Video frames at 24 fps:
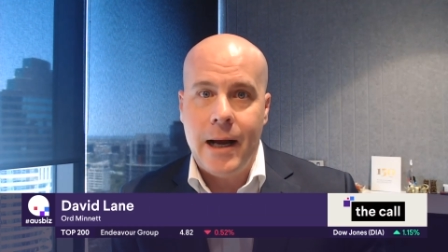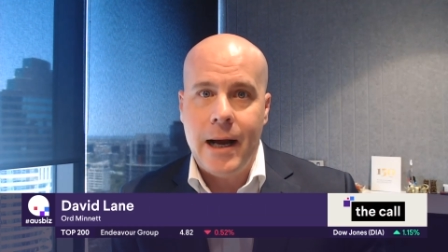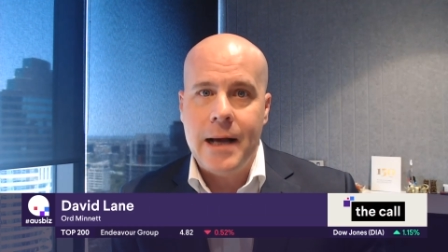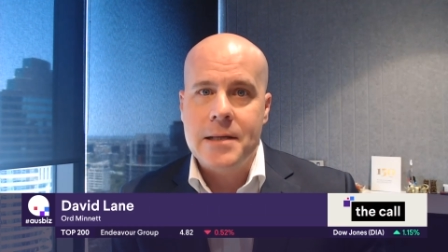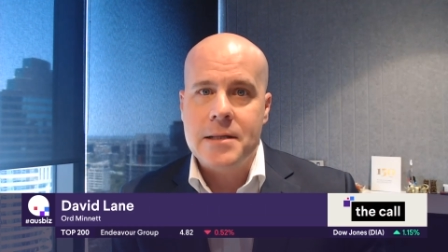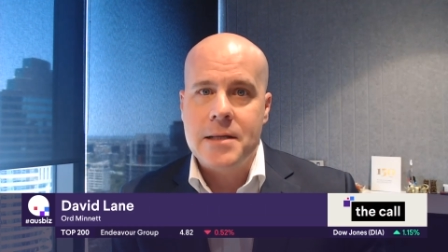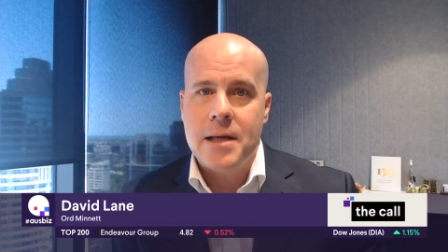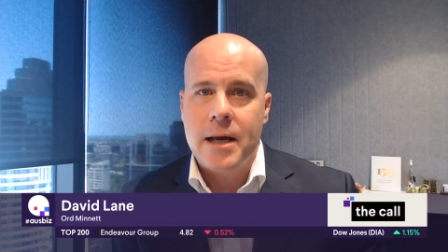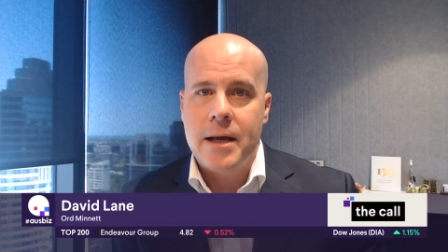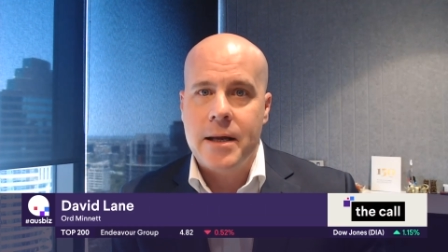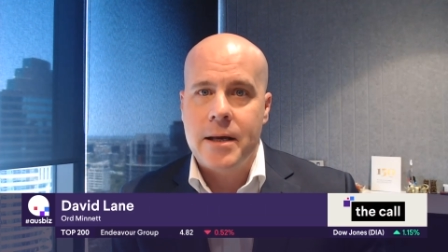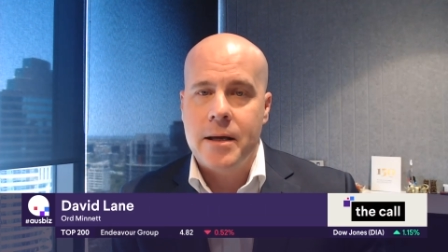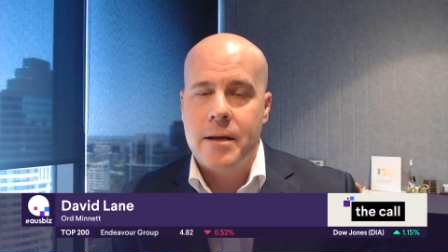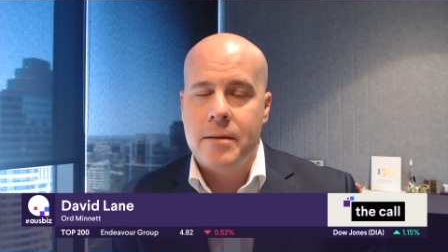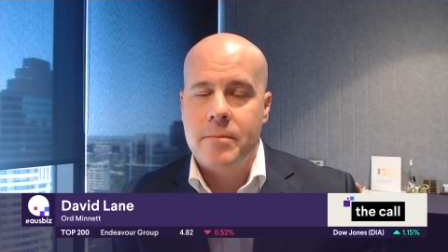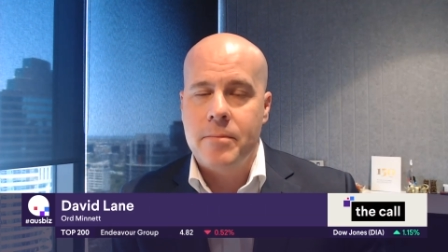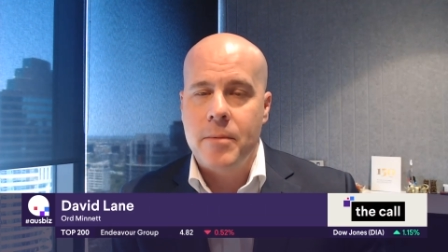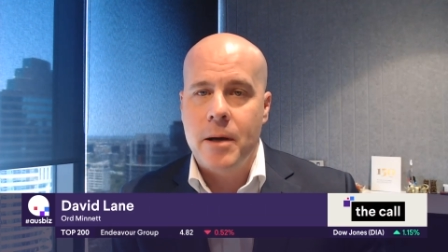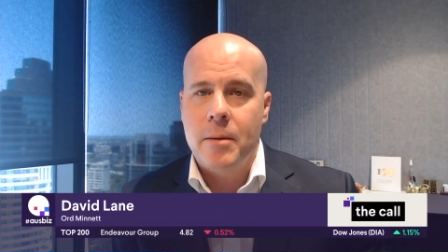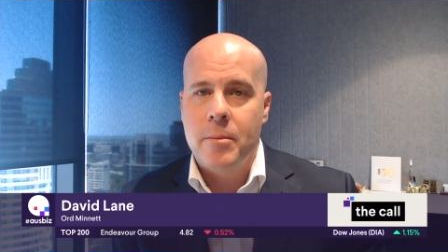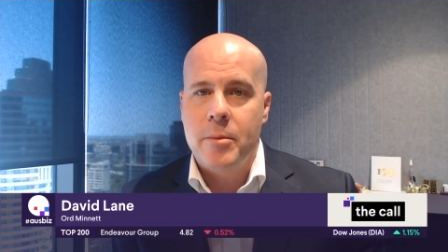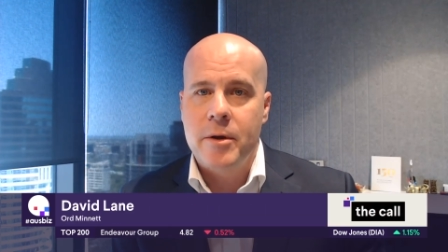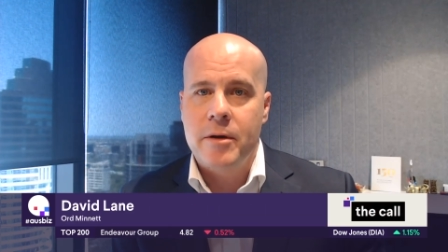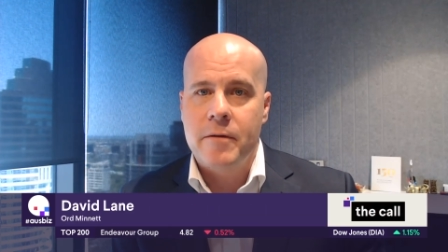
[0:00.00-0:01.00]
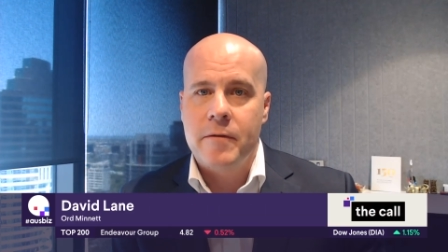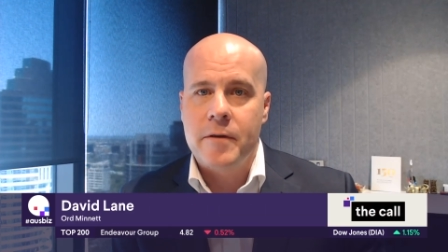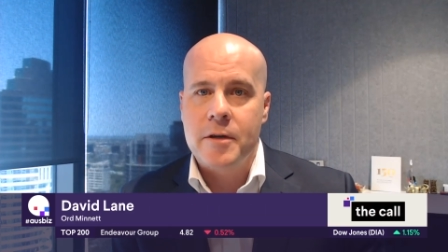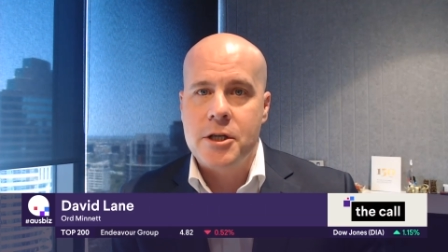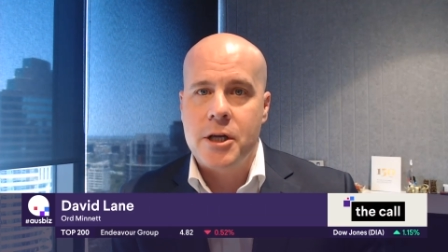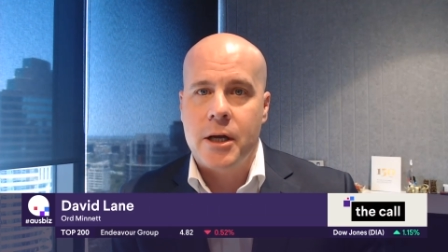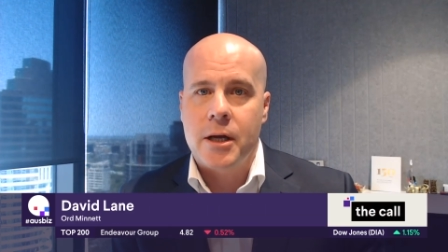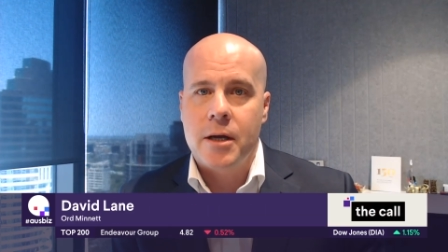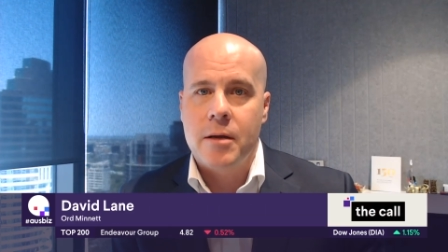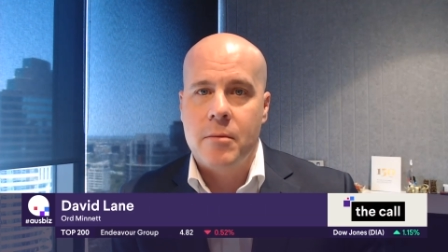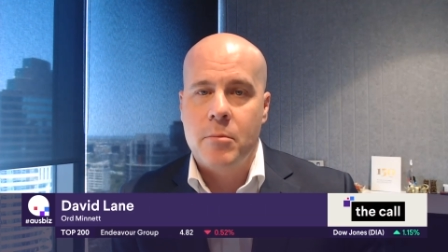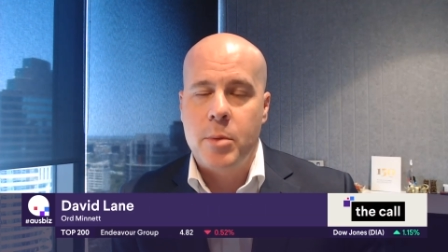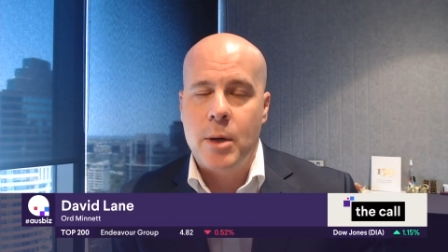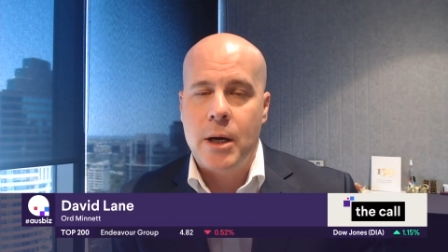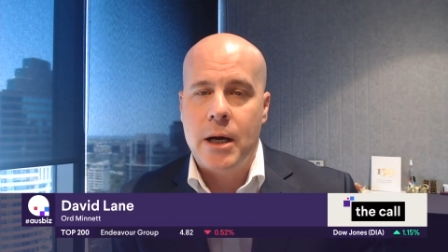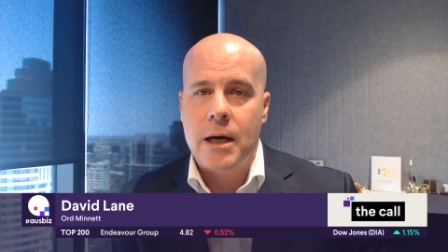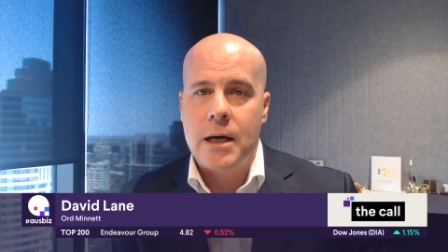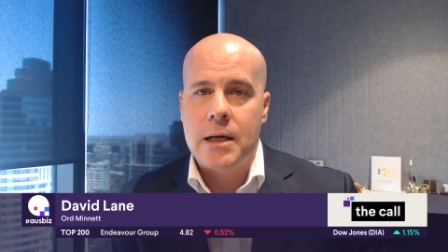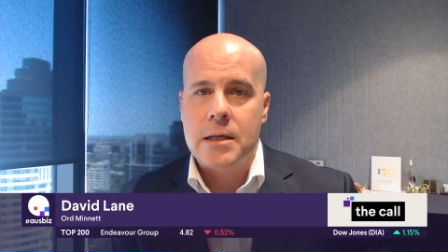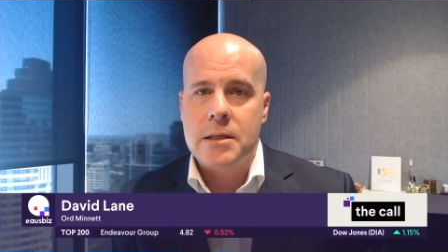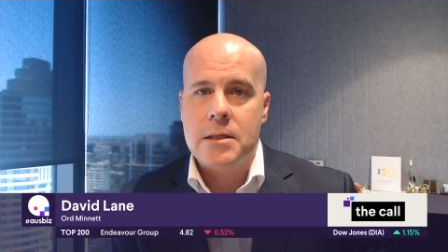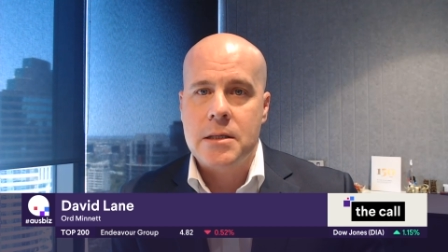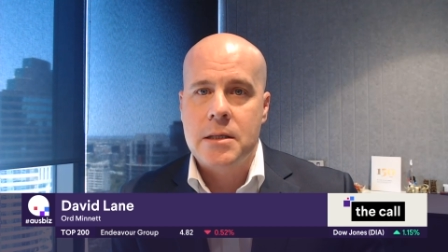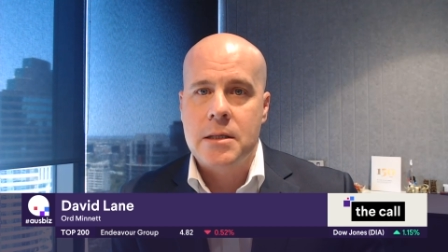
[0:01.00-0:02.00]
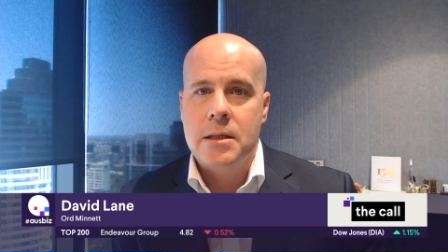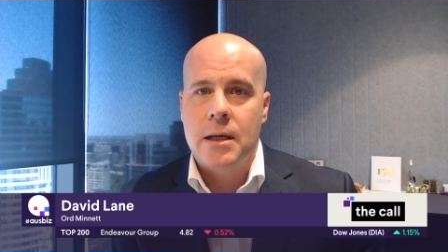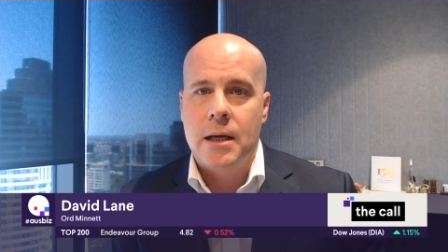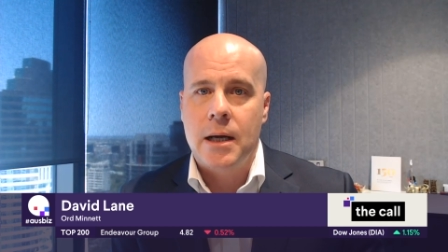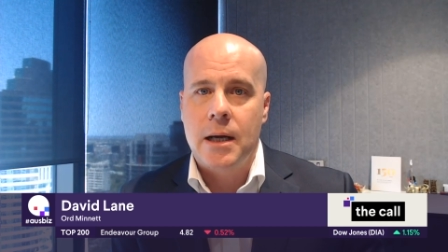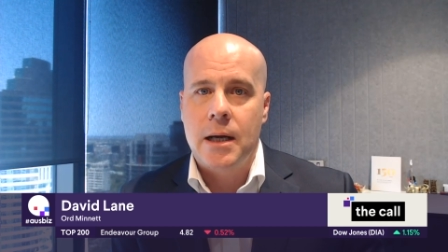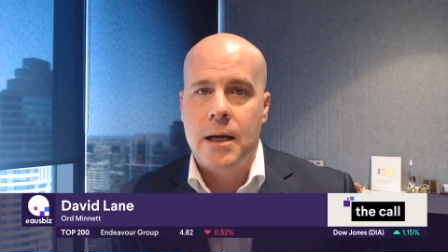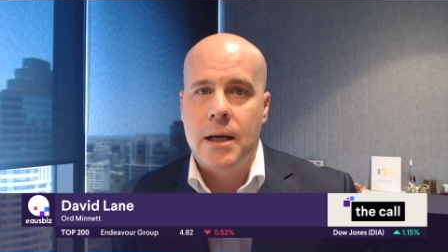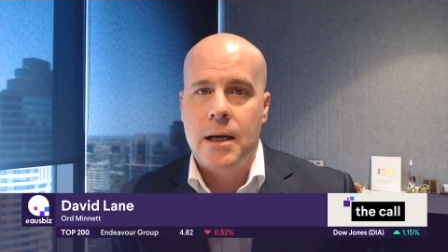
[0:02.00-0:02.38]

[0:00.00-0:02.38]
has had a, a, bit of a checkered past